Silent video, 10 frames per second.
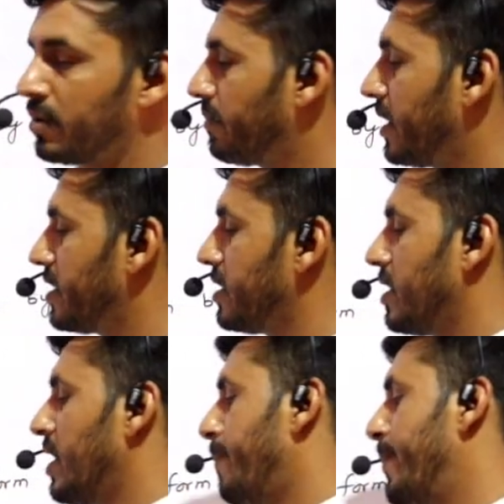by
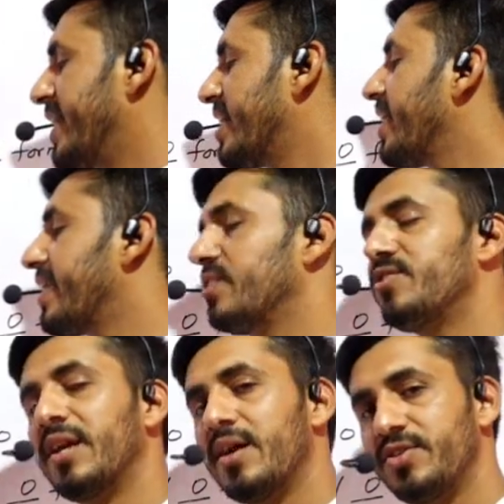making
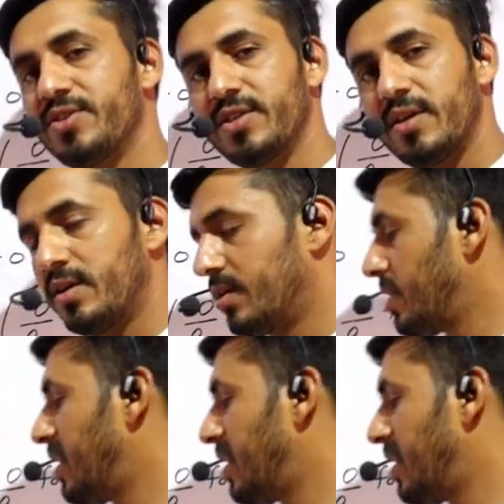rationalization.